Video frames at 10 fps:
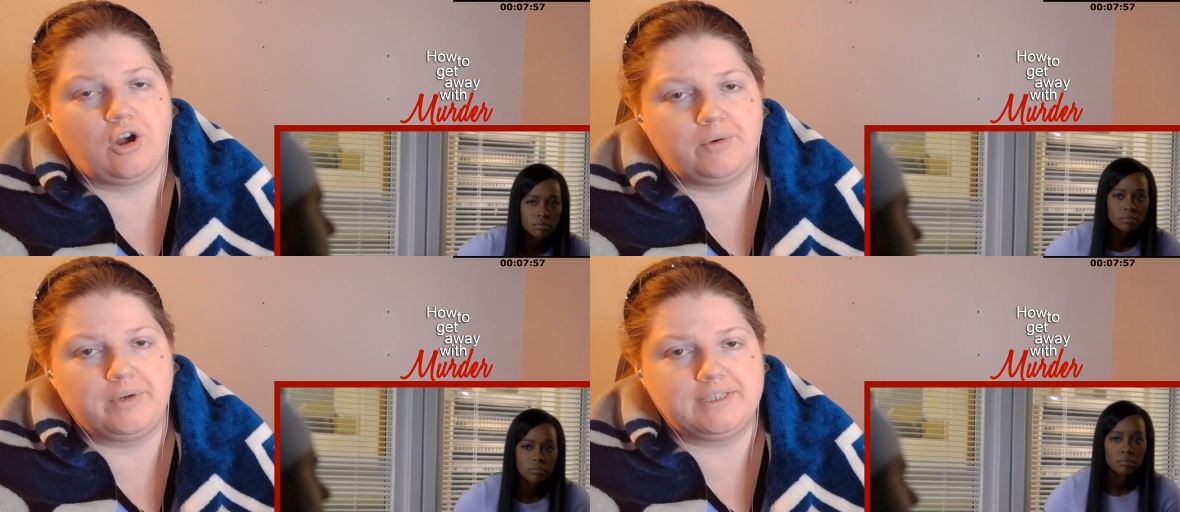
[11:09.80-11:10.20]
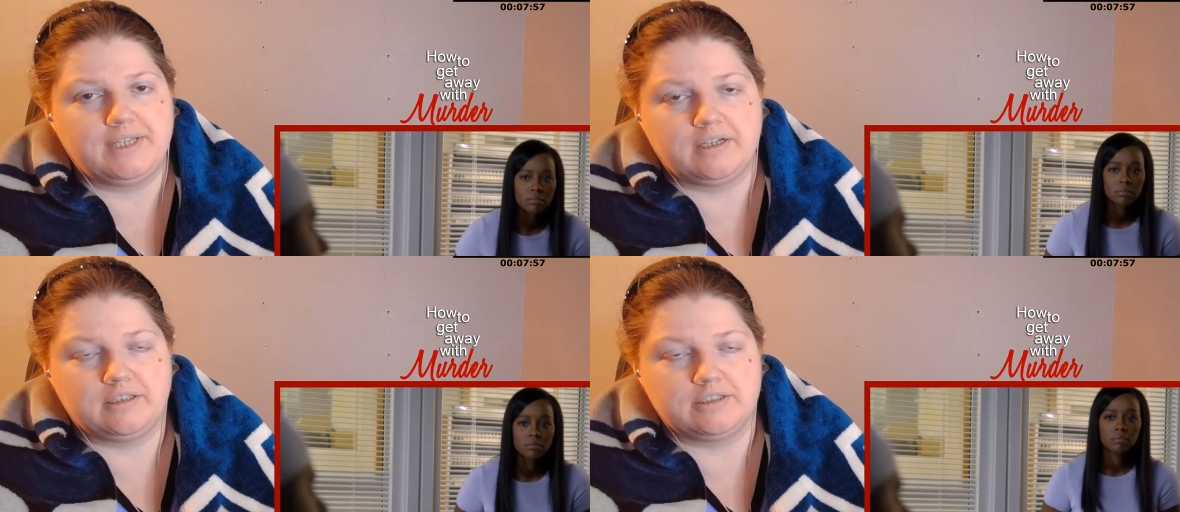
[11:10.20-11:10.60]
Speaker 1: Always
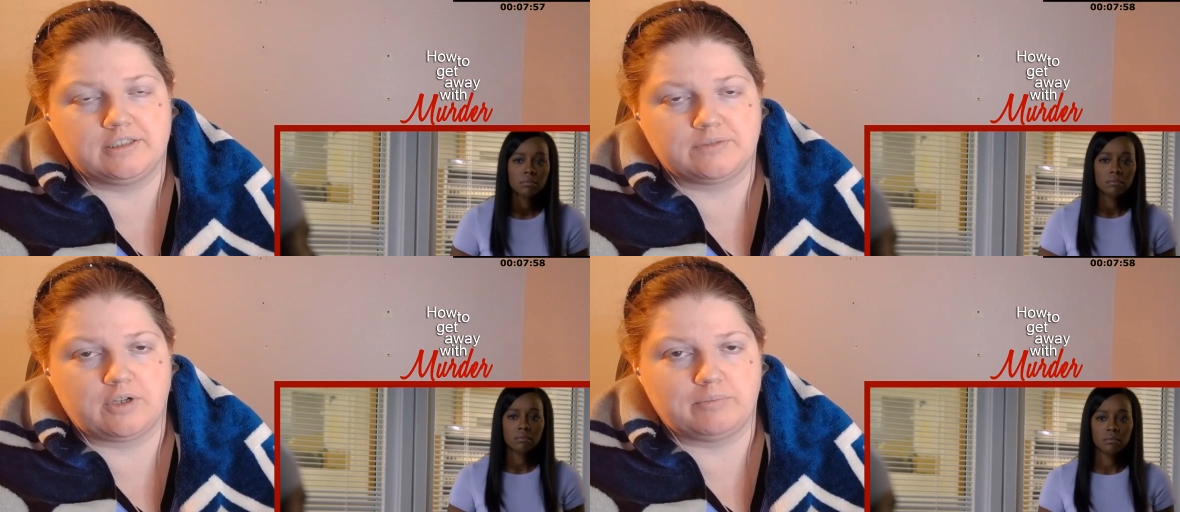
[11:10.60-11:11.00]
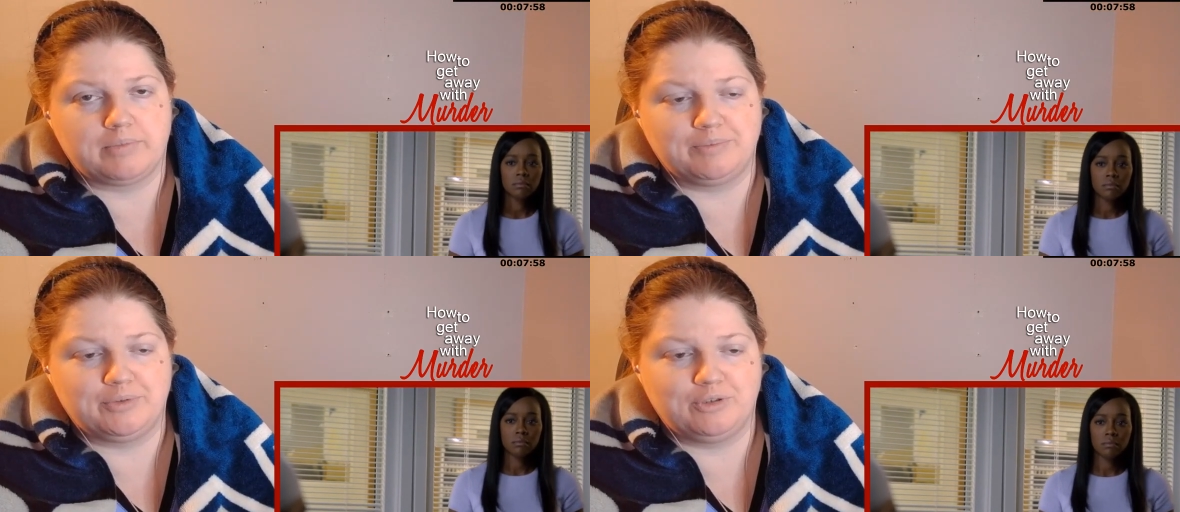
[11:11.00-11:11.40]
Annalise's fault.
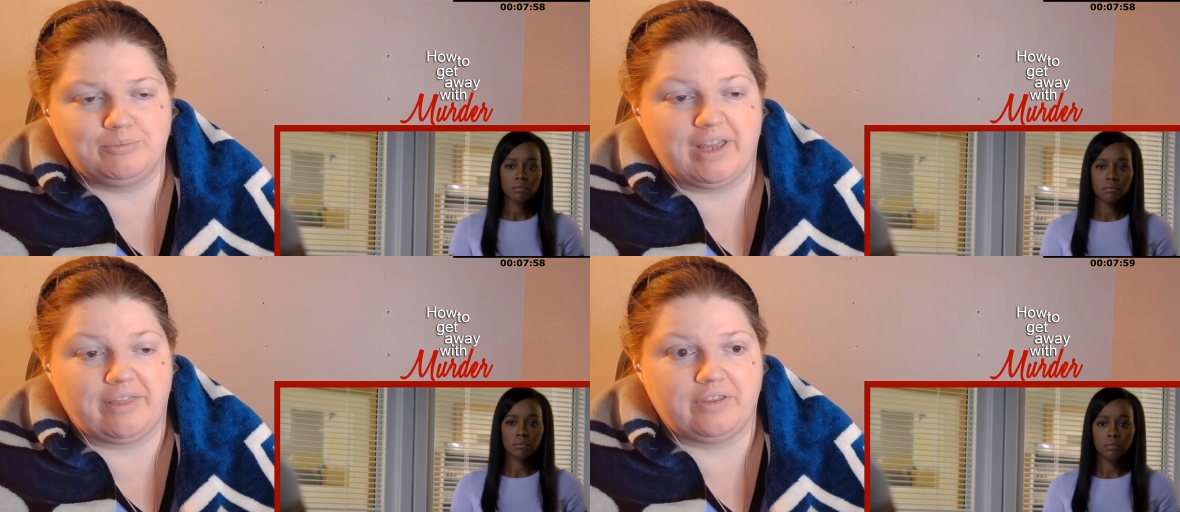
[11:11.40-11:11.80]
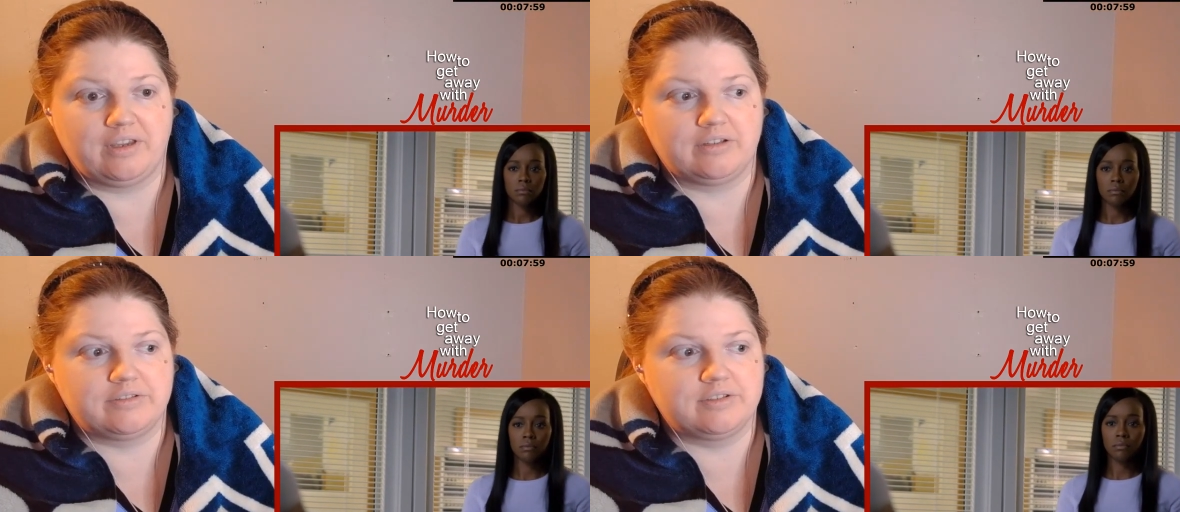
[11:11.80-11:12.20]
People do bad
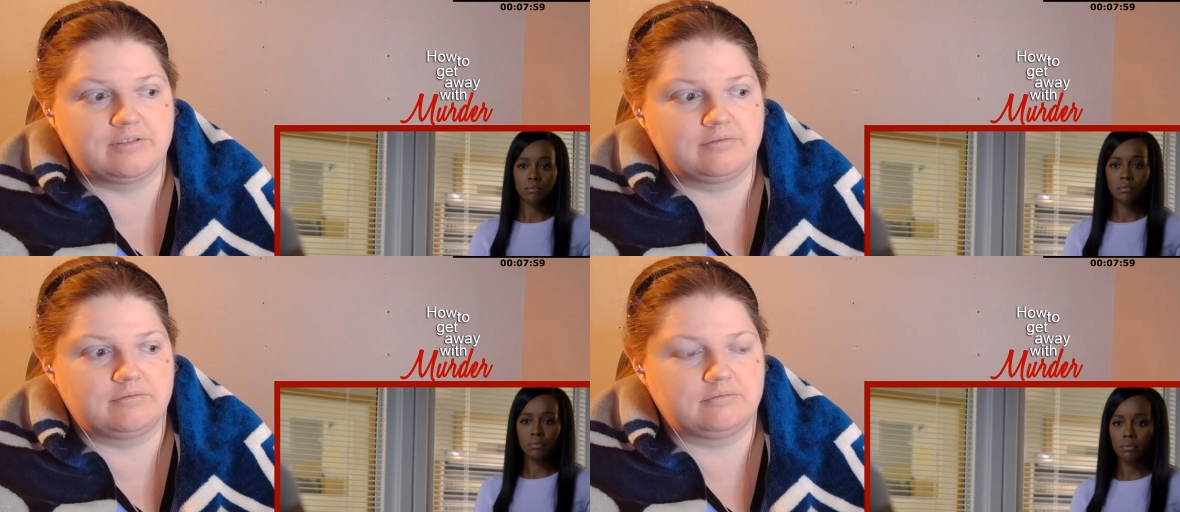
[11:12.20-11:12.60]
things.